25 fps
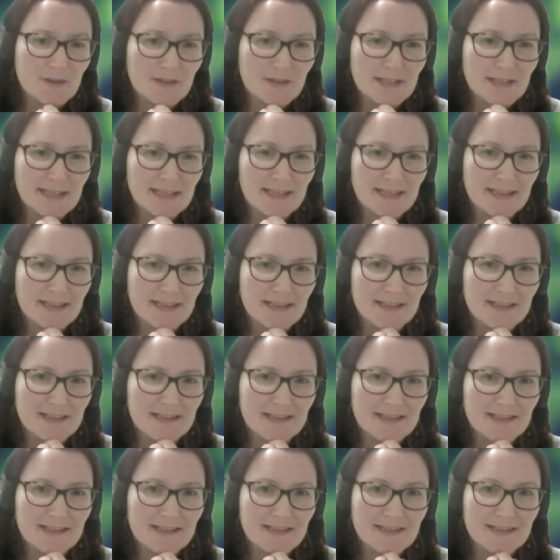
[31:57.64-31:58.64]
feel like,
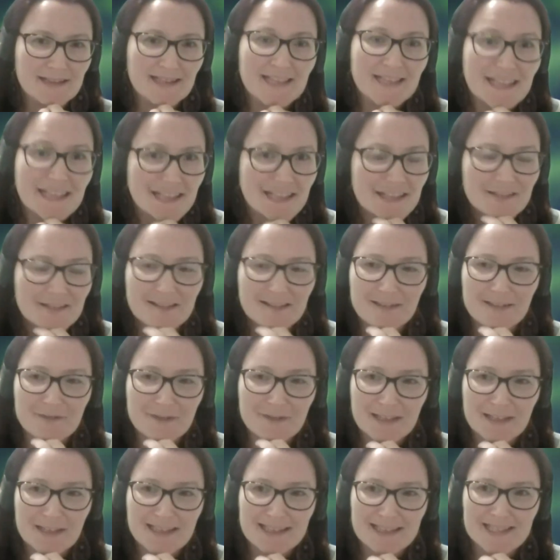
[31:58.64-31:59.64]
thank you. I
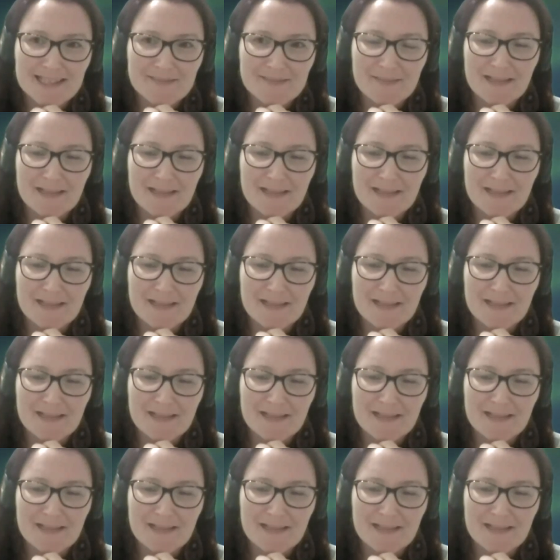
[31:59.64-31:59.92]
feel like this